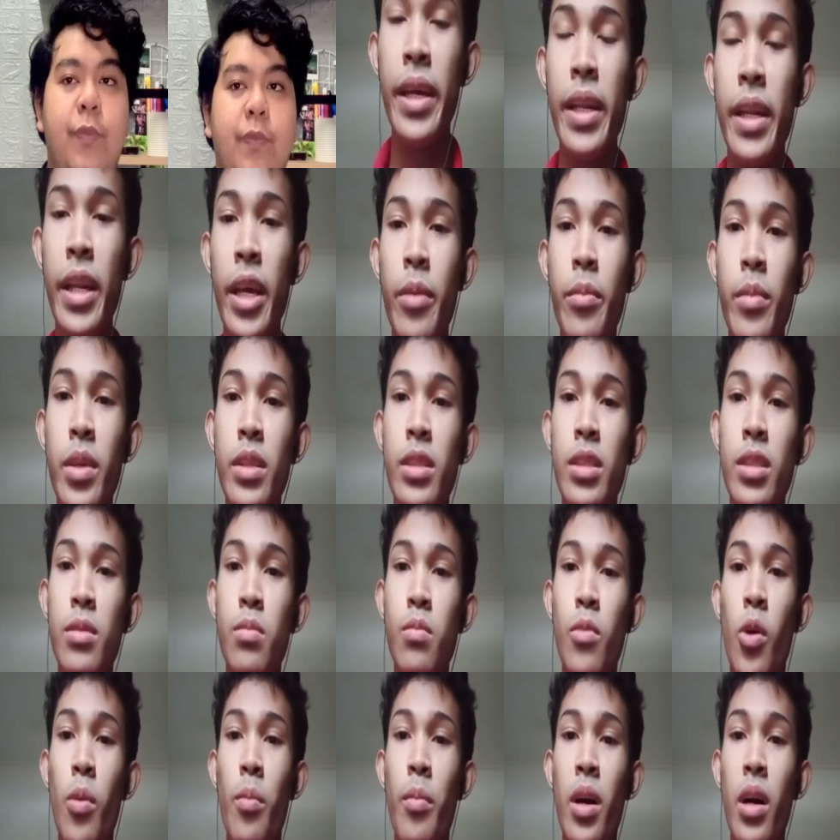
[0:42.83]
My name is
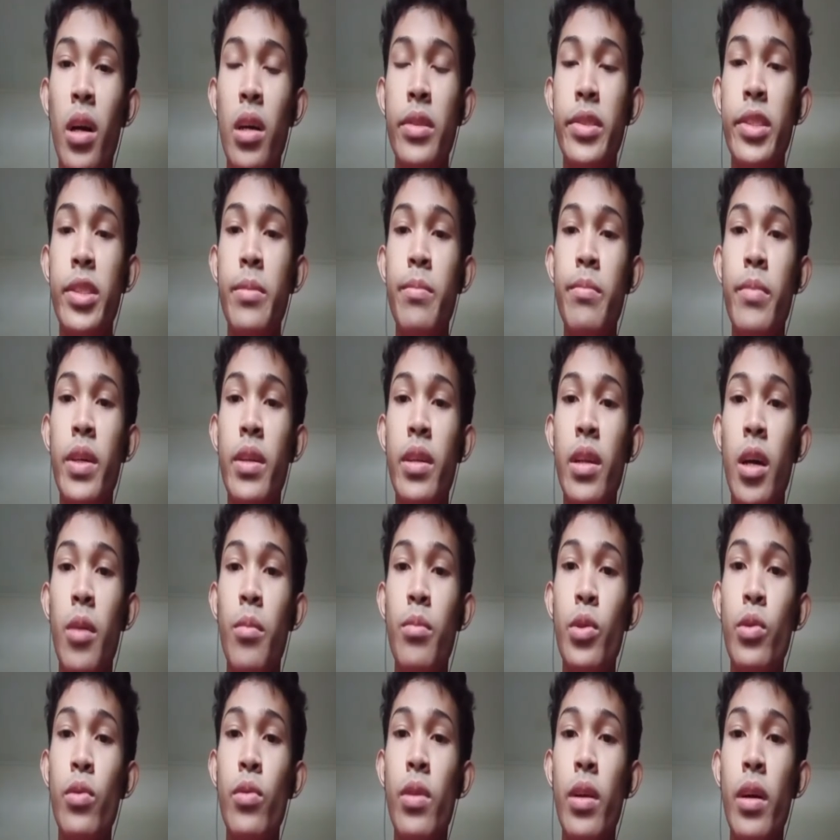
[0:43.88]
Muhammad AZIM bin
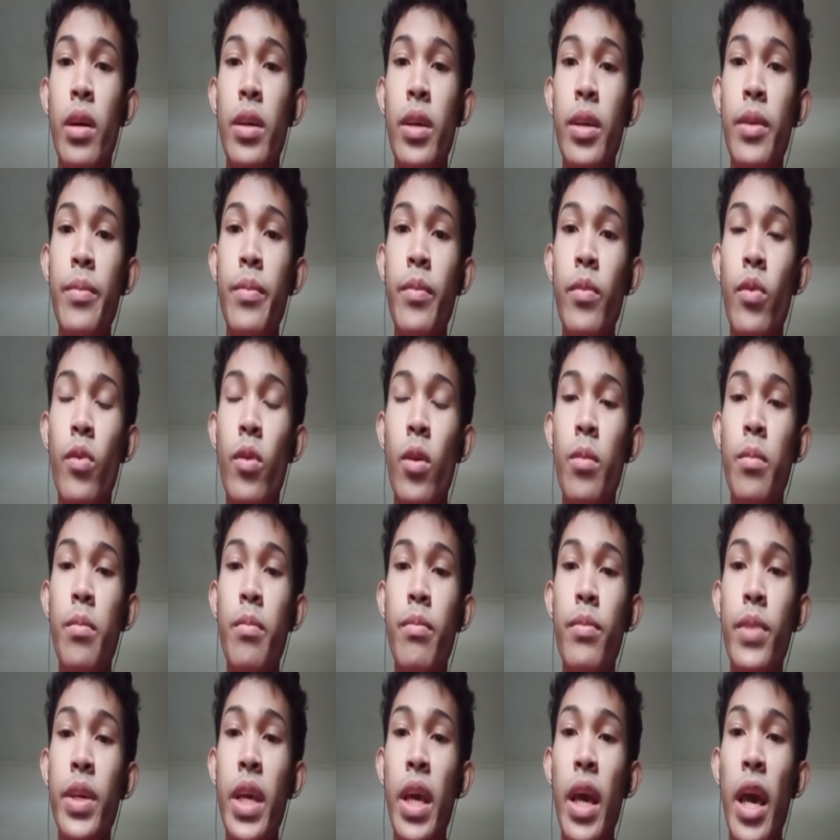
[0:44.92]
ARAHIM from
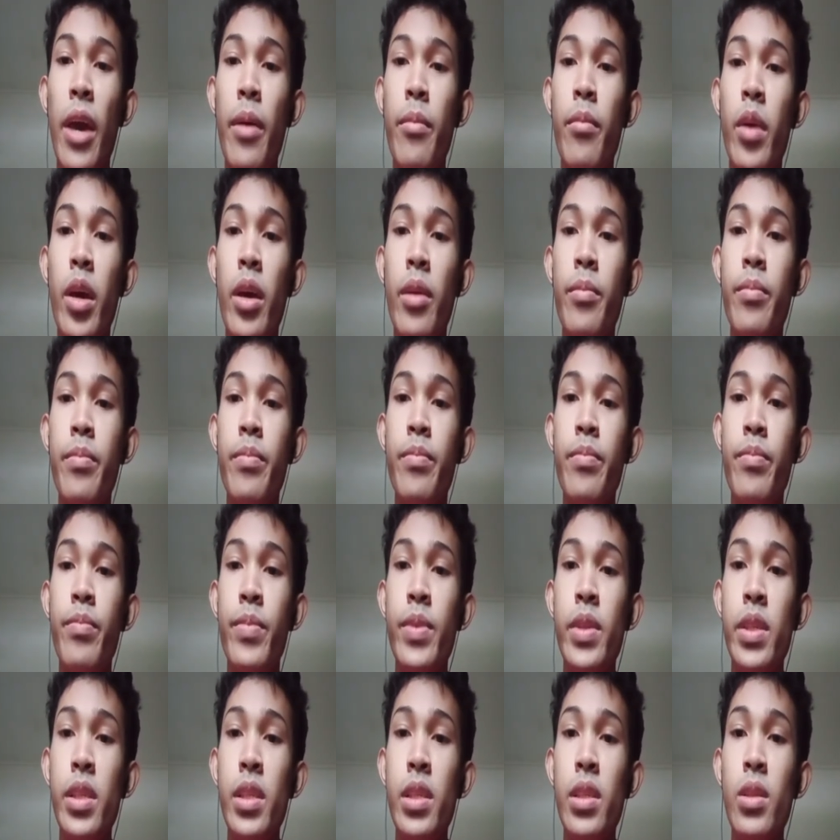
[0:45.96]

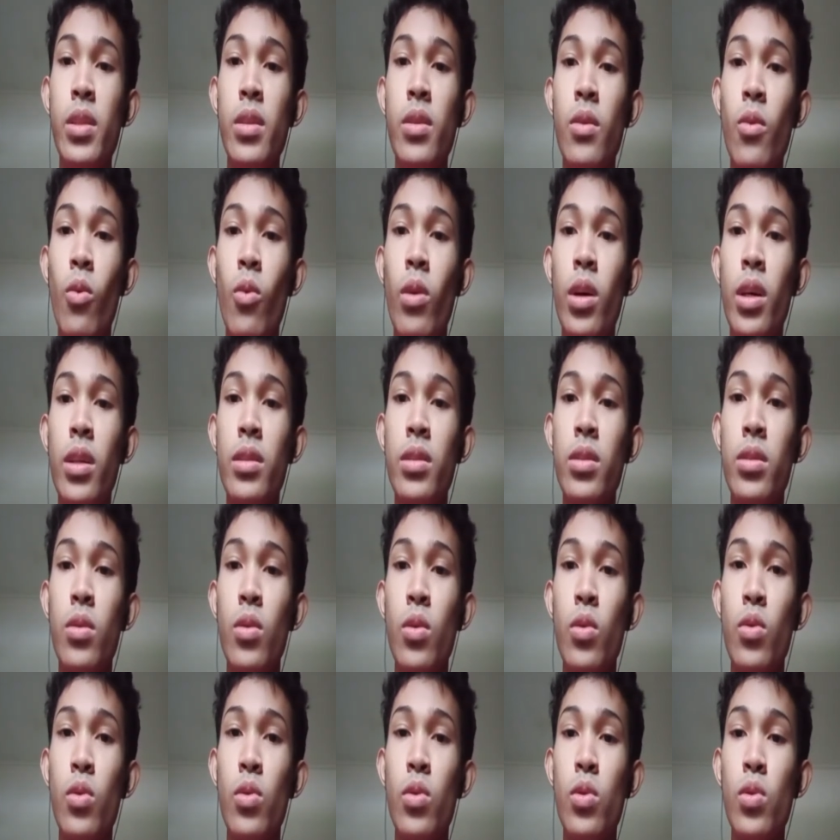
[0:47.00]
BMMP
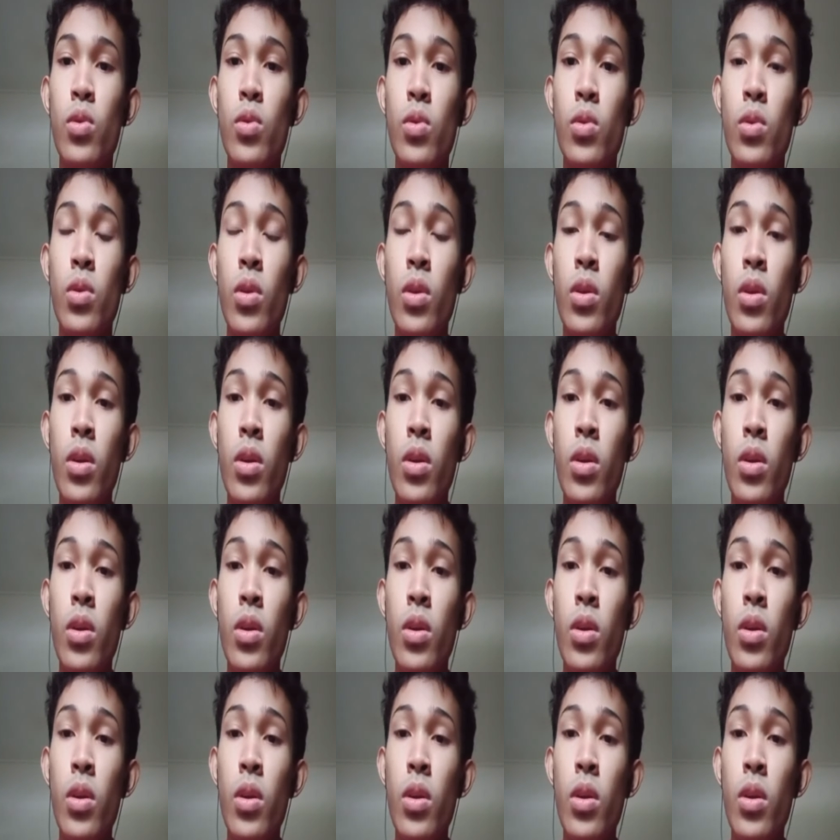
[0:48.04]
1/2.